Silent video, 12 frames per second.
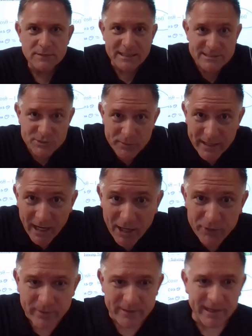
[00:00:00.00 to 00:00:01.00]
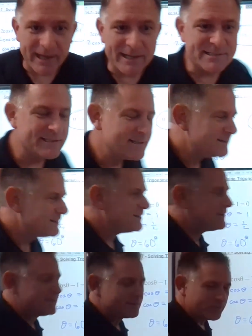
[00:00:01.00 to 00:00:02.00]
It's 300, yes?
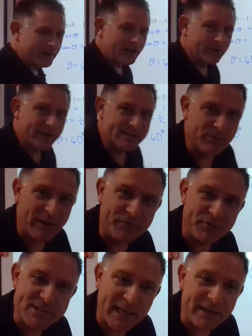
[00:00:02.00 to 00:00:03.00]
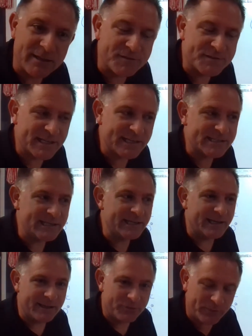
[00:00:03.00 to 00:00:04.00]
300 has a reference angle of
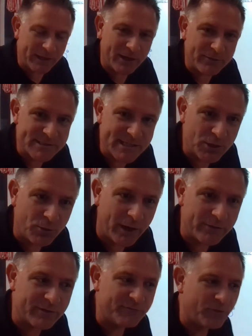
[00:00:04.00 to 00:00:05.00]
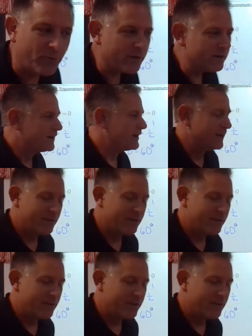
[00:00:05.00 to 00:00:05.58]
60. 300's in quadrant four.